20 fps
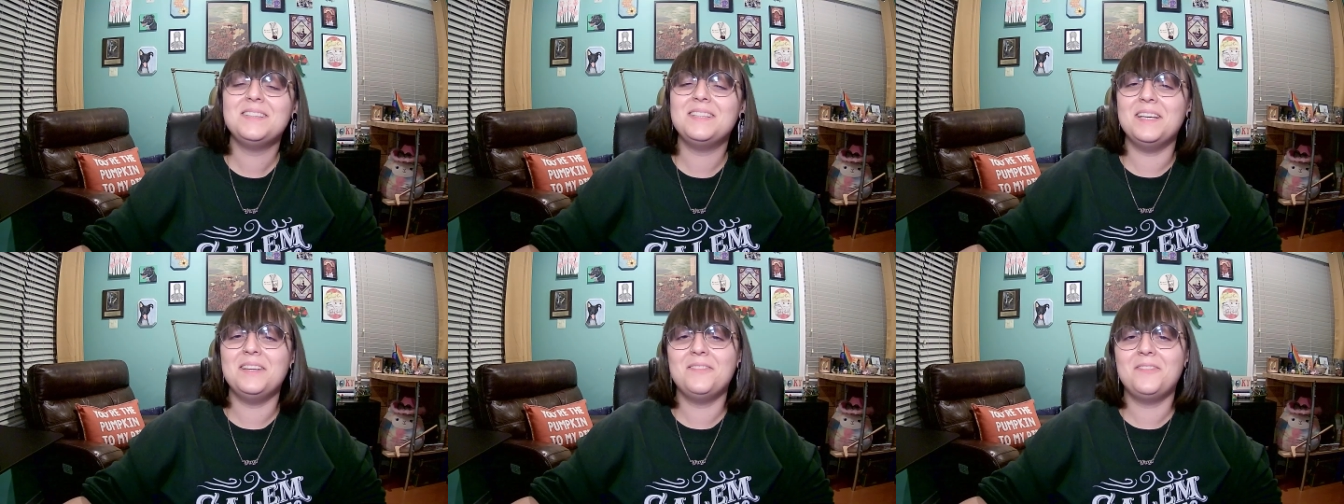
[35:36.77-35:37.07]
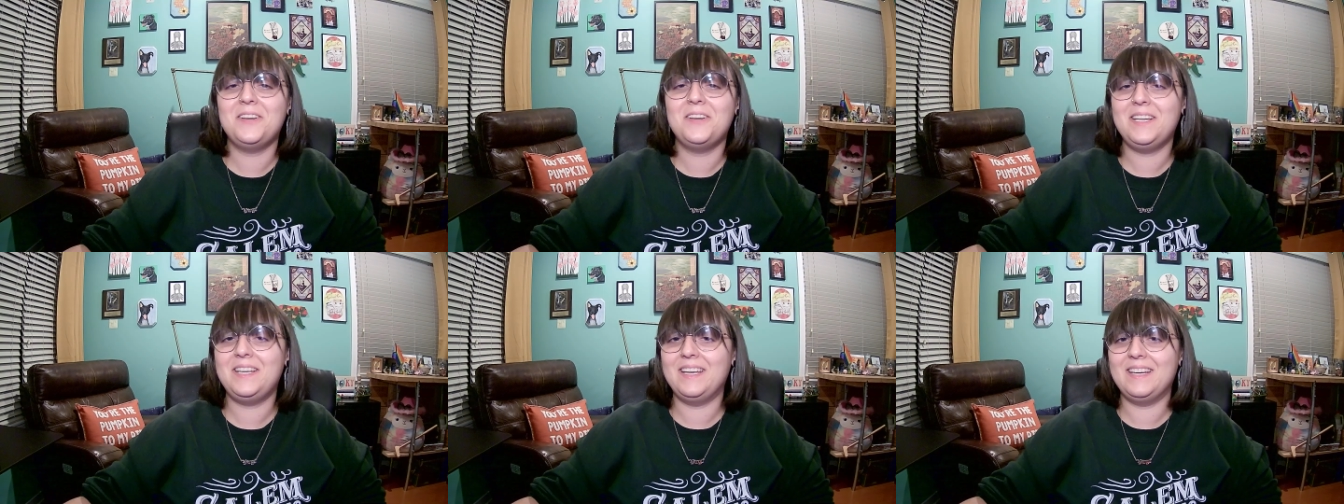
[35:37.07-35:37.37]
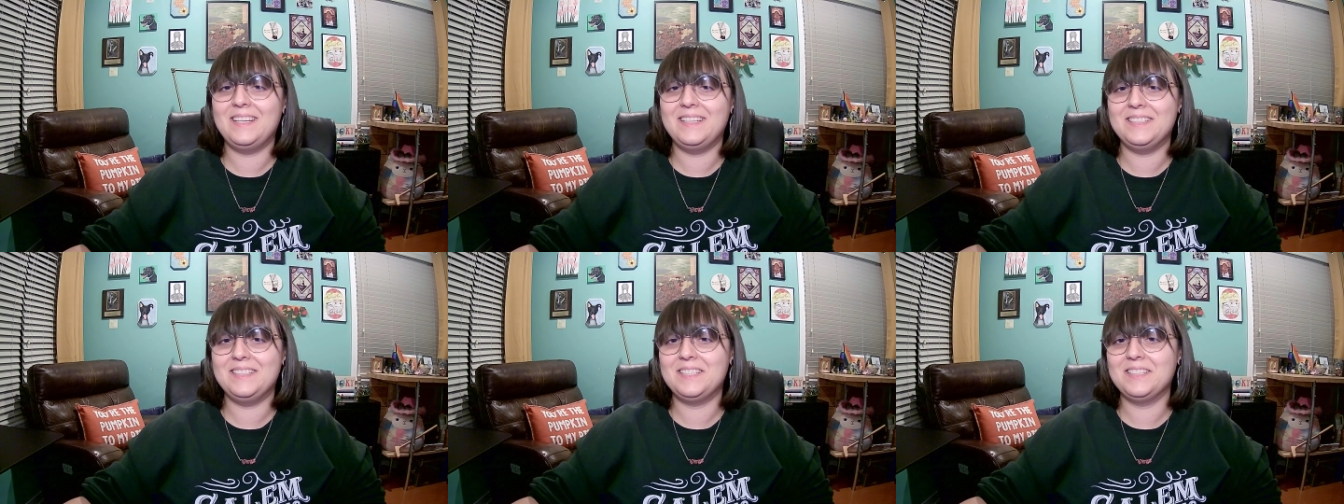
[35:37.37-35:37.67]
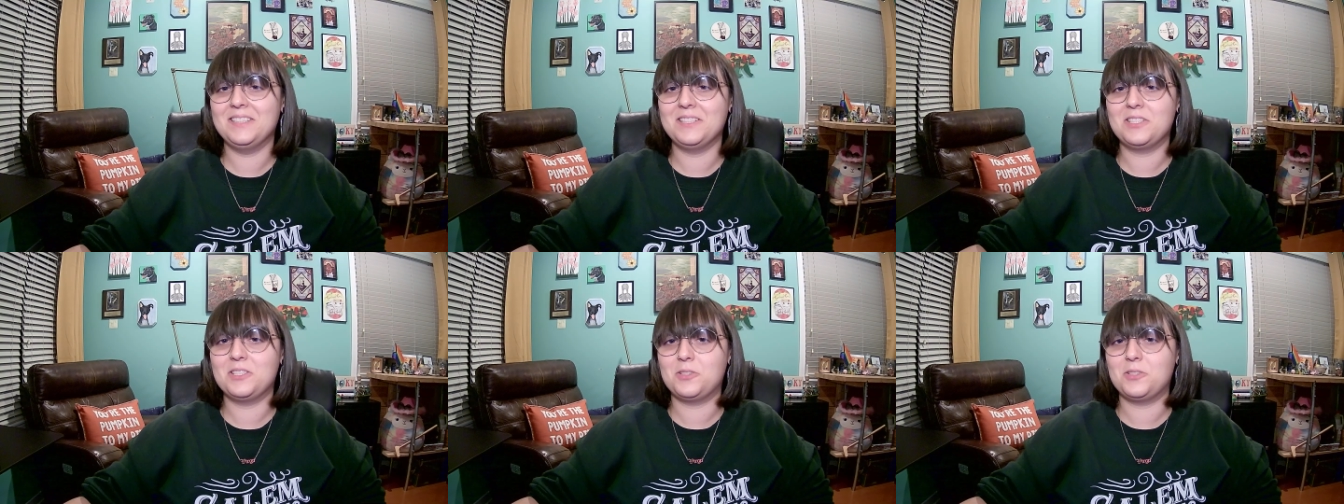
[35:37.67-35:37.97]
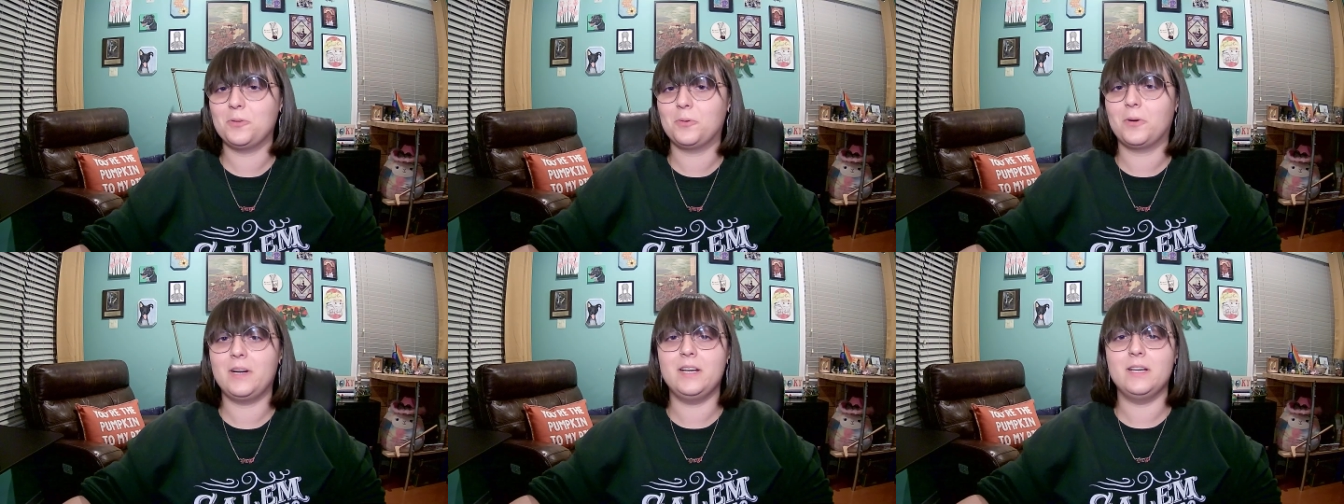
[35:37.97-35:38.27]
Then we get into the
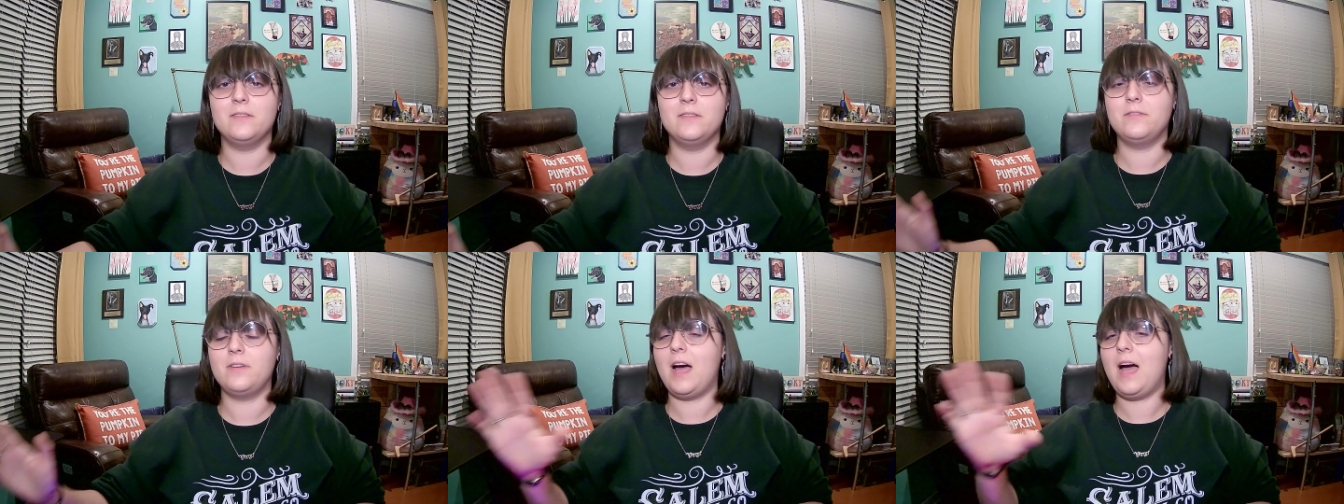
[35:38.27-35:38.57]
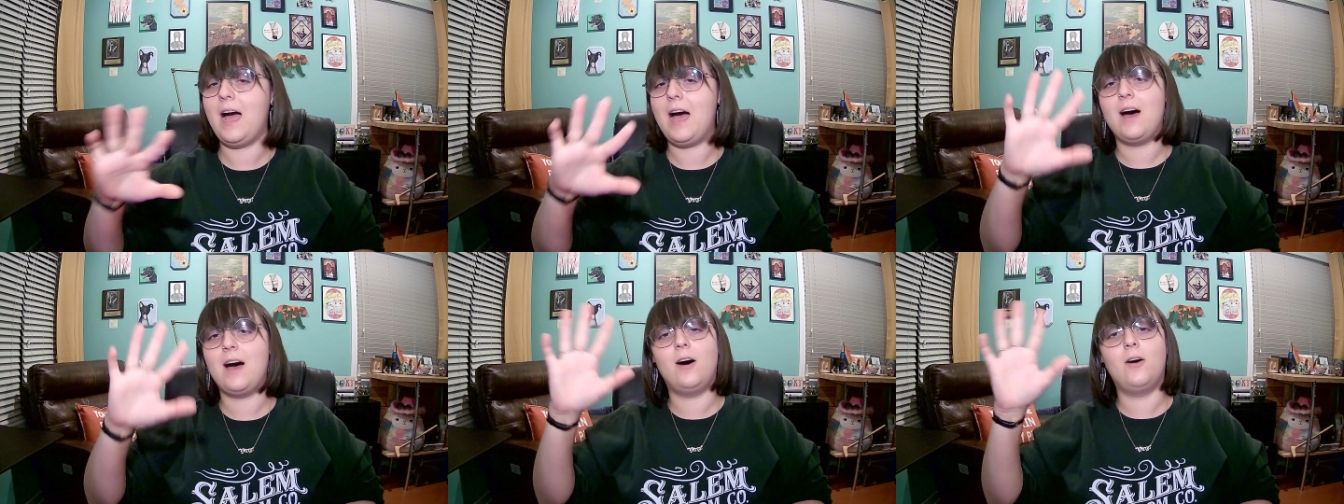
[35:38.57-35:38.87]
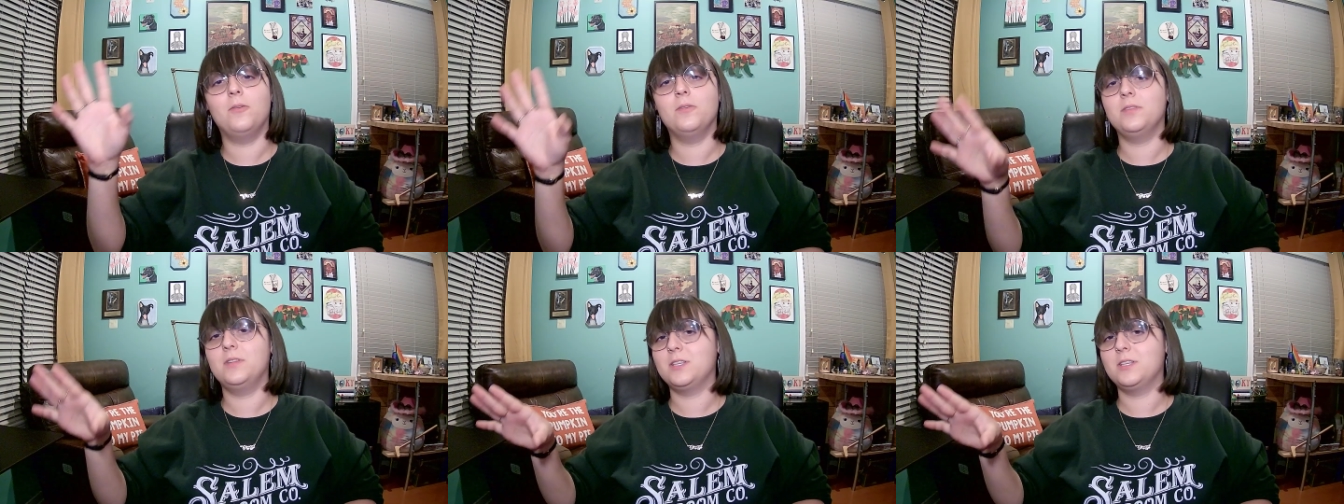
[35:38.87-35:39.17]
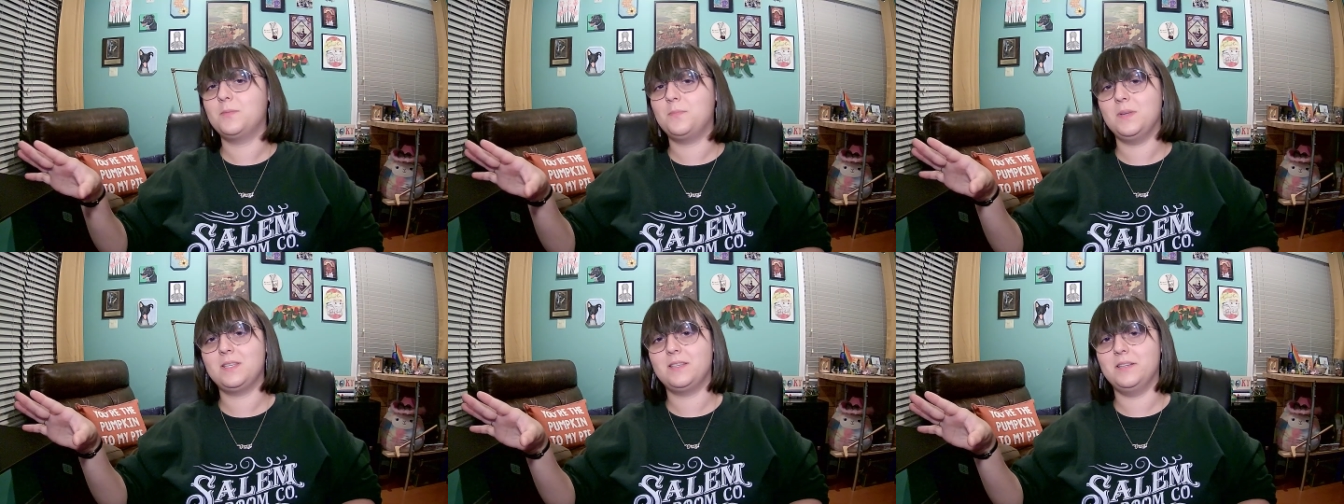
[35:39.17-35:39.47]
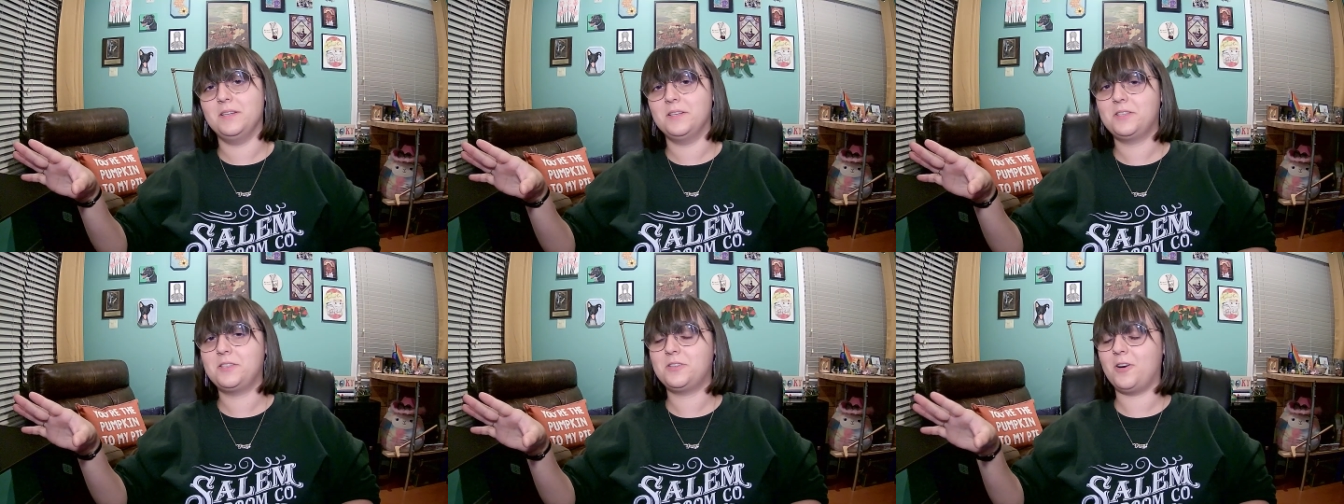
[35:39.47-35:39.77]
story of how this
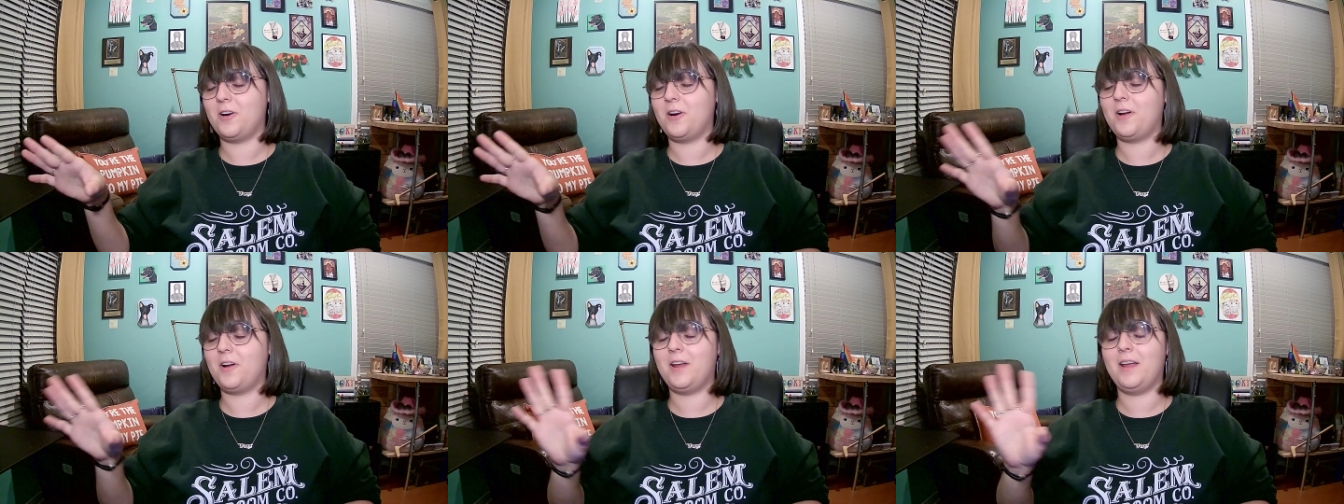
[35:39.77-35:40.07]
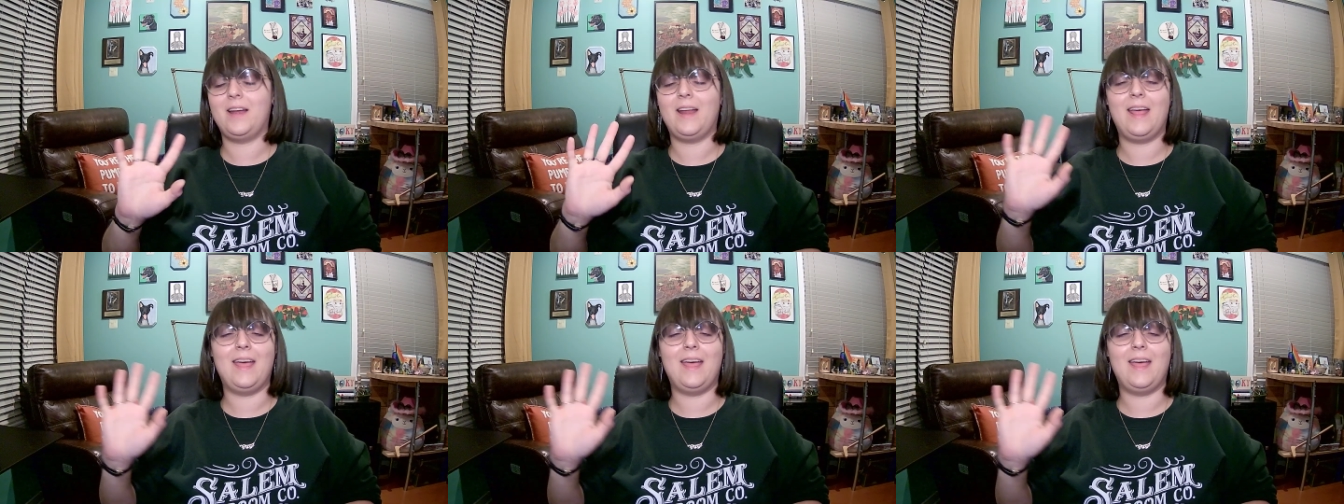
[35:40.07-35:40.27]
business started,